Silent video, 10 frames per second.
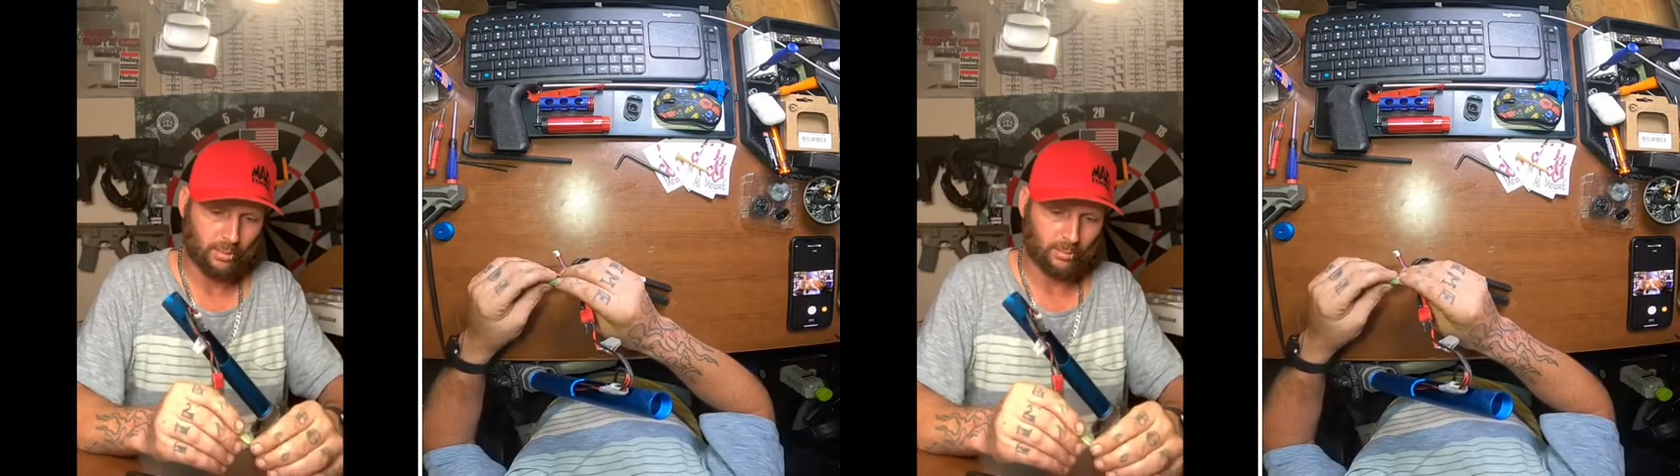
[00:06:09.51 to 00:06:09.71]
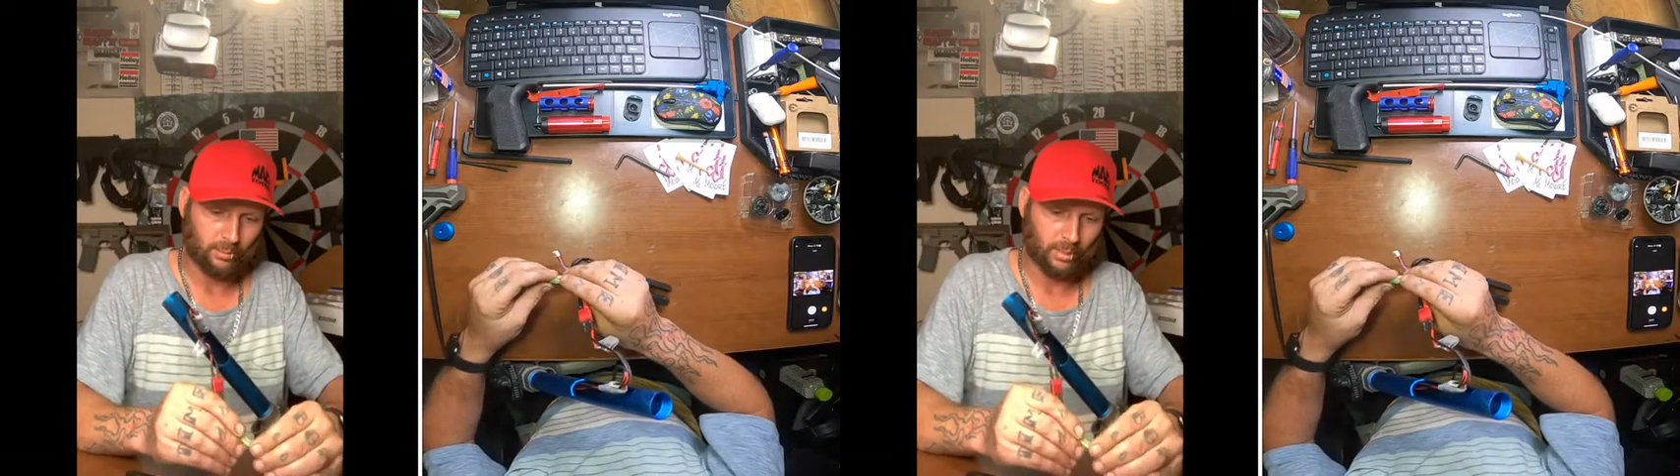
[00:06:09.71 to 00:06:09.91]

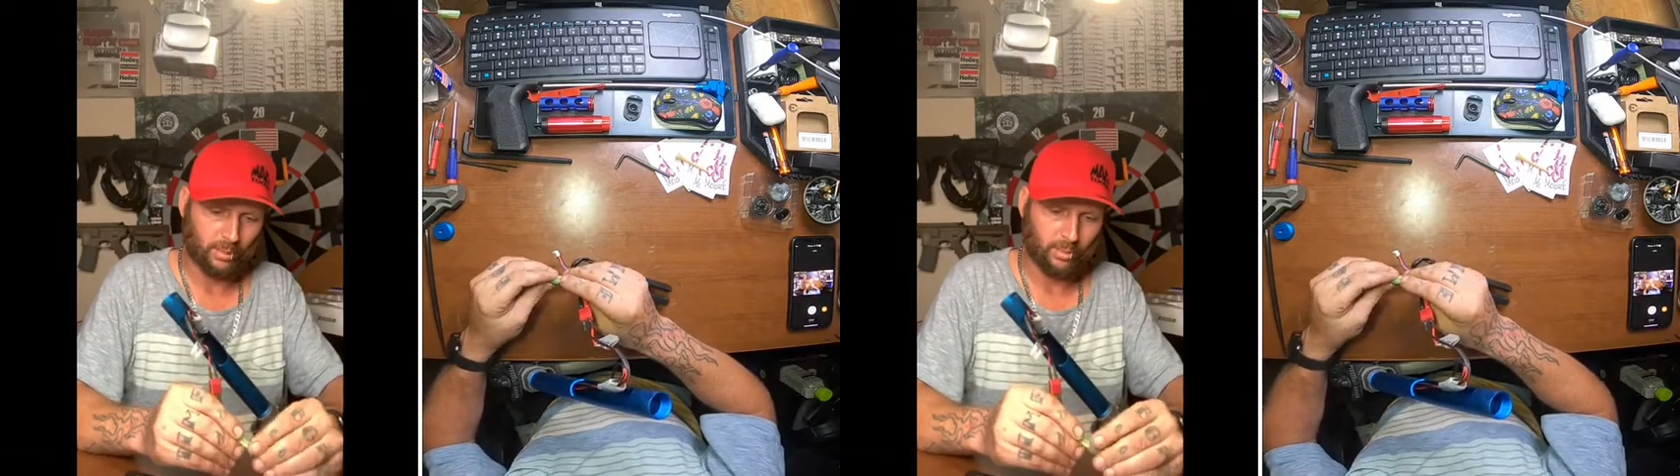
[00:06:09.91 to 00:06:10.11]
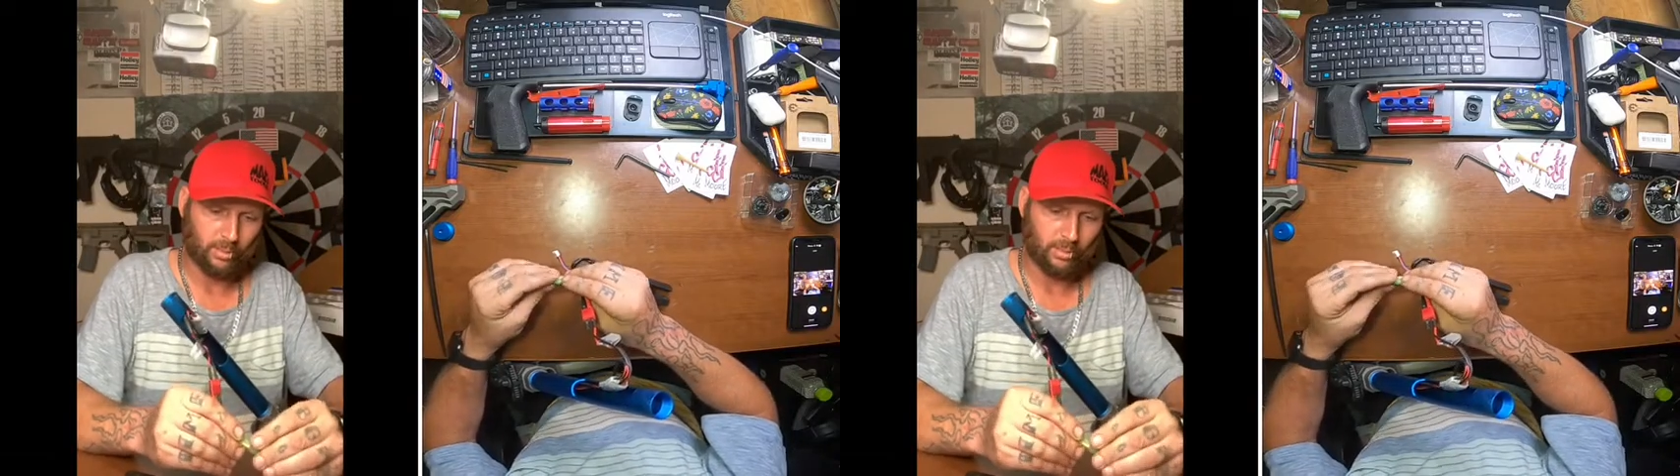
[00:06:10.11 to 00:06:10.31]
weird.
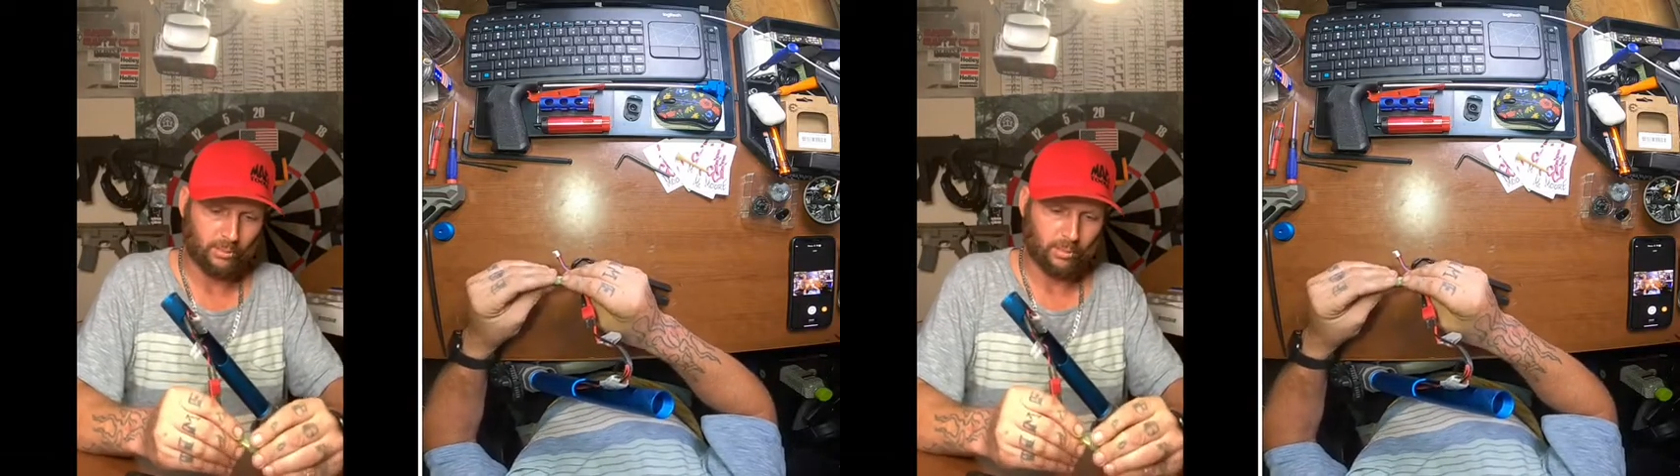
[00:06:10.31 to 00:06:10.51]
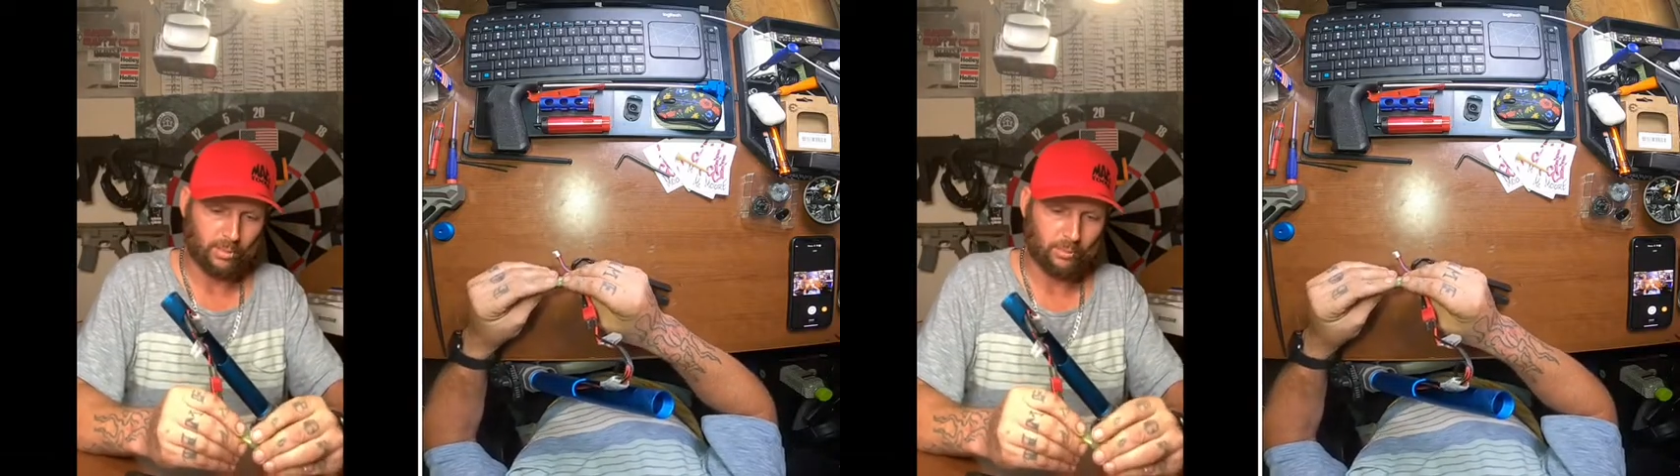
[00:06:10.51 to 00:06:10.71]
Went
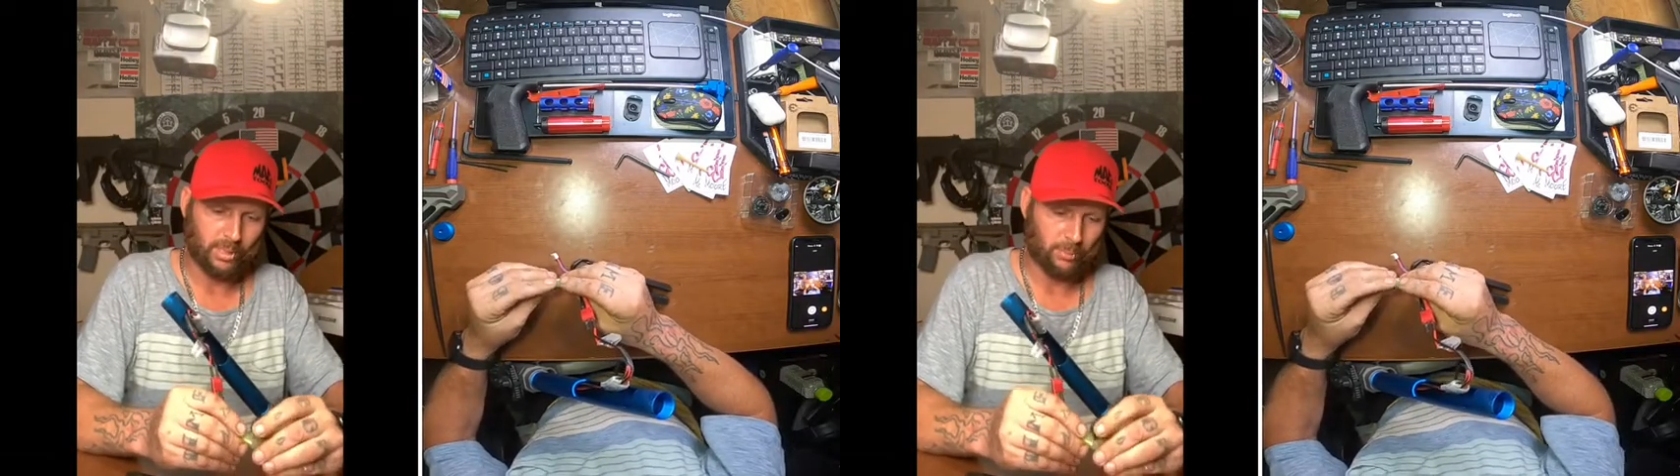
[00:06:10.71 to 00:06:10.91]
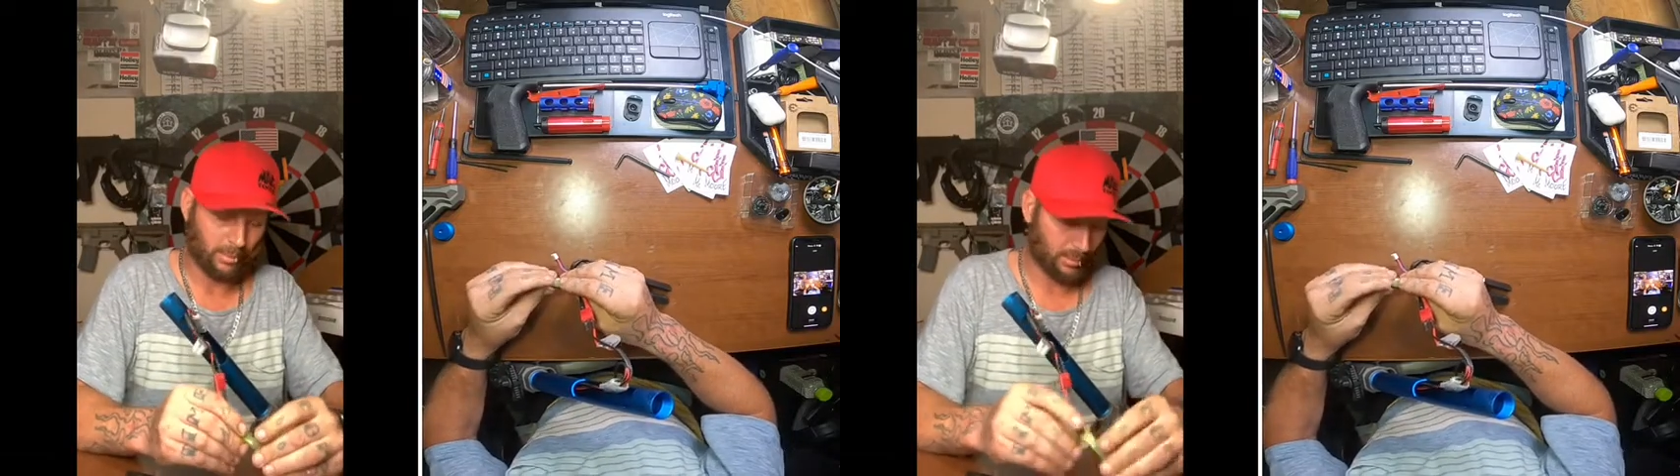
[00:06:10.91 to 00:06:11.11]
to beeping.